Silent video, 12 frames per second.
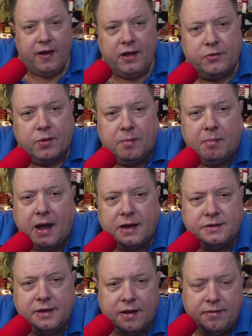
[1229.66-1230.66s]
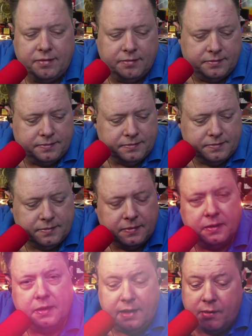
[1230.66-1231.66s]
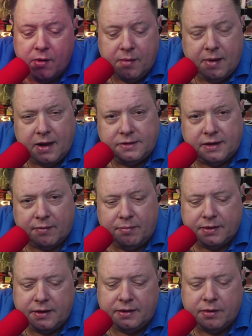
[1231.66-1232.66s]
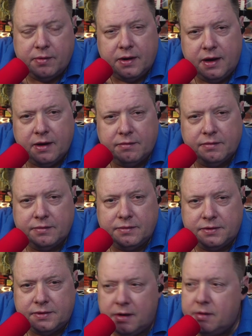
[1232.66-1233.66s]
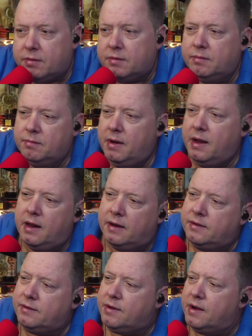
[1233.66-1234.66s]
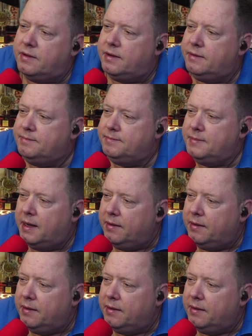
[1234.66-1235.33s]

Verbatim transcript: These fans want to buy stuff. They want to buy stuff, but they don't want to get soaked. Man, it's crazy.